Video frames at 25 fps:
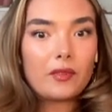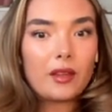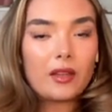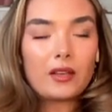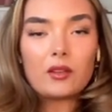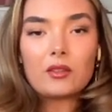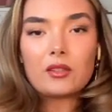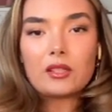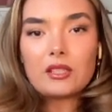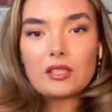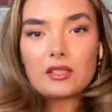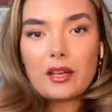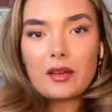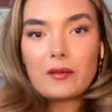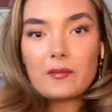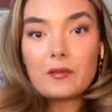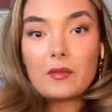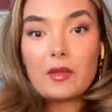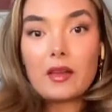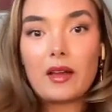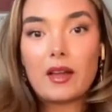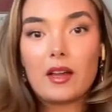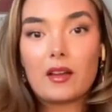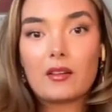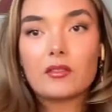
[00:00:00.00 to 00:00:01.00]
I don't think that I'm
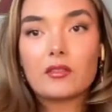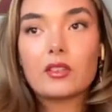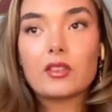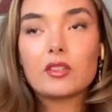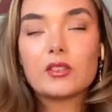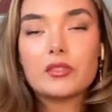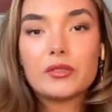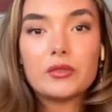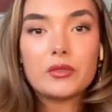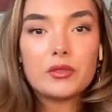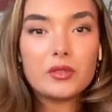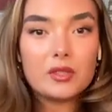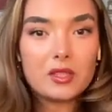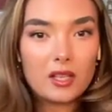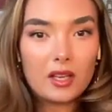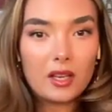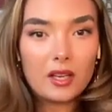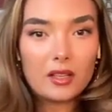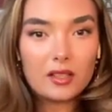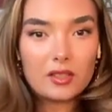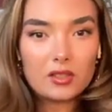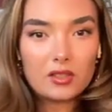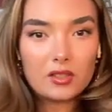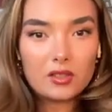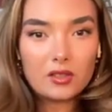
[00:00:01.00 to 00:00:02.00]
the average
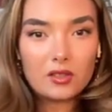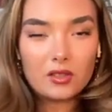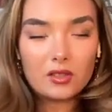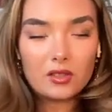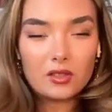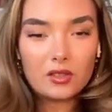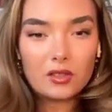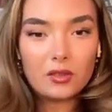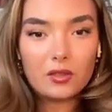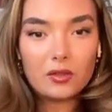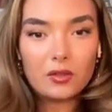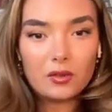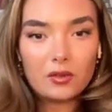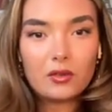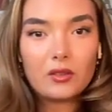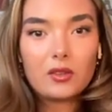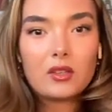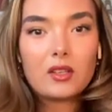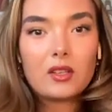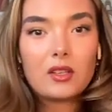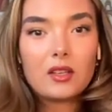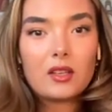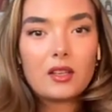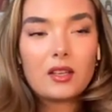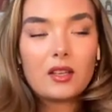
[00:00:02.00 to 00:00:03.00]
UCI student who
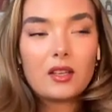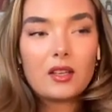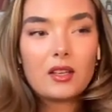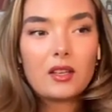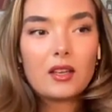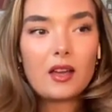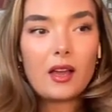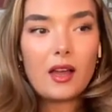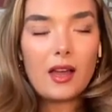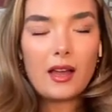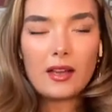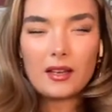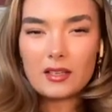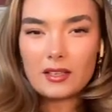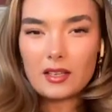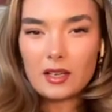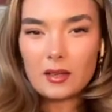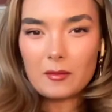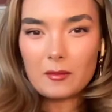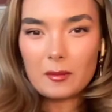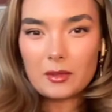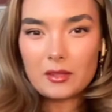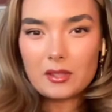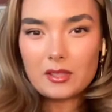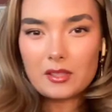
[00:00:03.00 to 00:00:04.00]

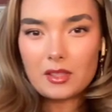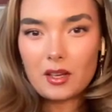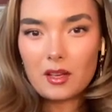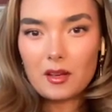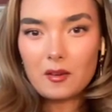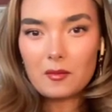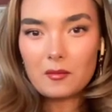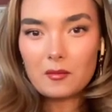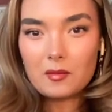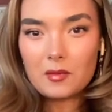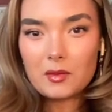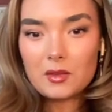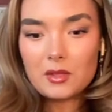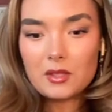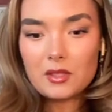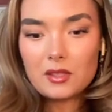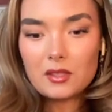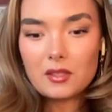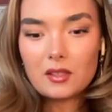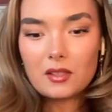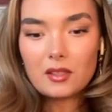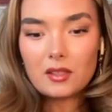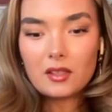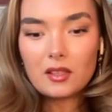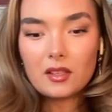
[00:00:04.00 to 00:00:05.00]
academics comes
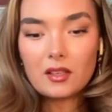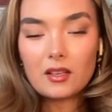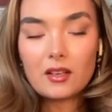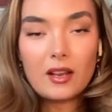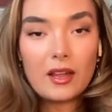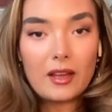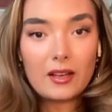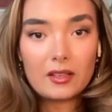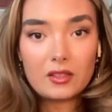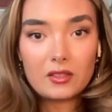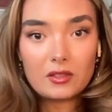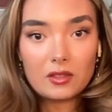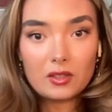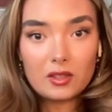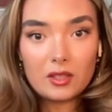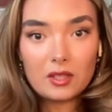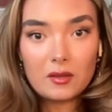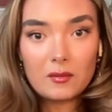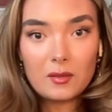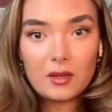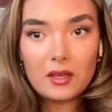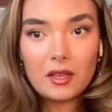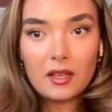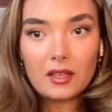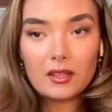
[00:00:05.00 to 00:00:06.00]
naturally to
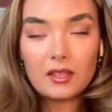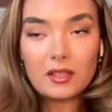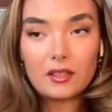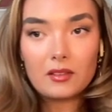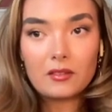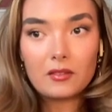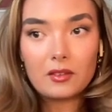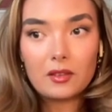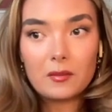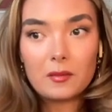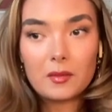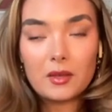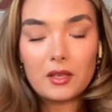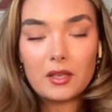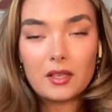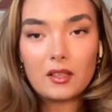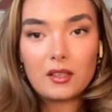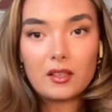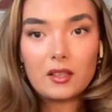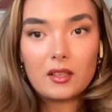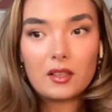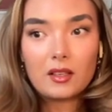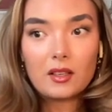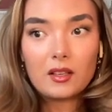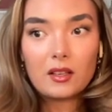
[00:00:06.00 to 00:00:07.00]
me. I think for me,
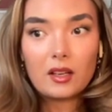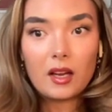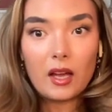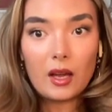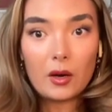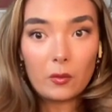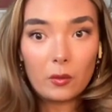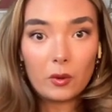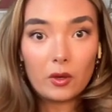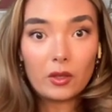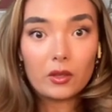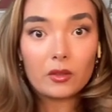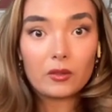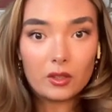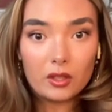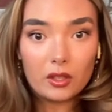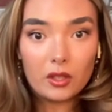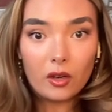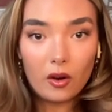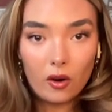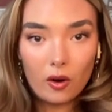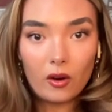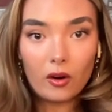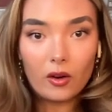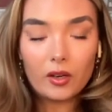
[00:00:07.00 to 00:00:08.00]
I work really
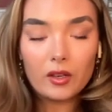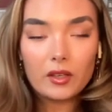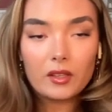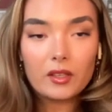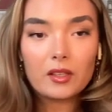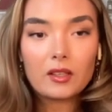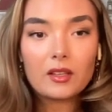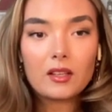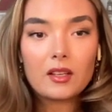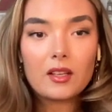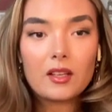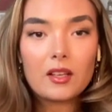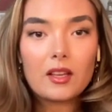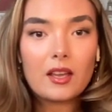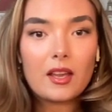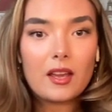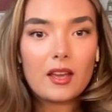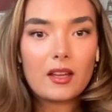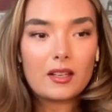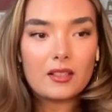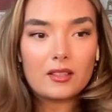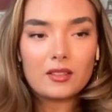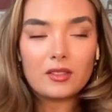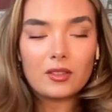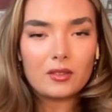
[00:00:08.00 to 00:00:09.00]
hard,
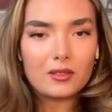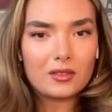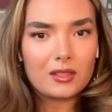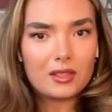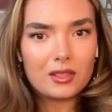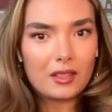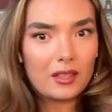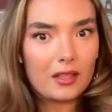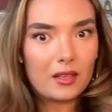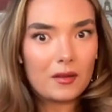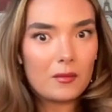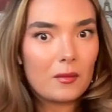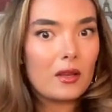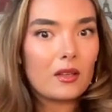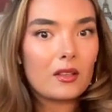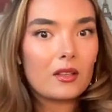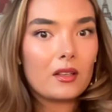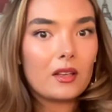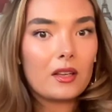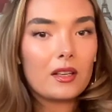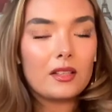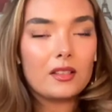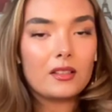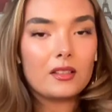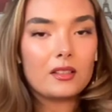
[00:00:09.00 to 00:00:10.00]
and I don't think that I'm
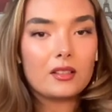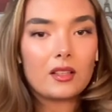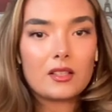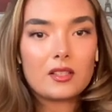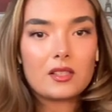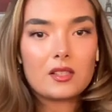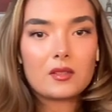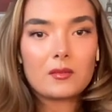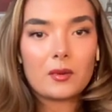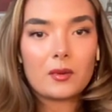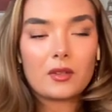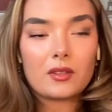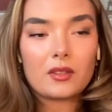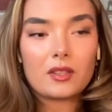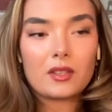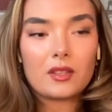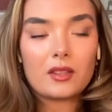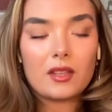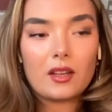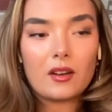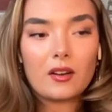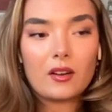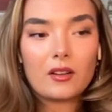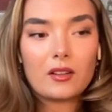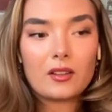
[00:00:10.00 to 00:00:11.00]
any less smart than
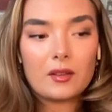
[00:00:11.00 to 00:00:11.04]
they are.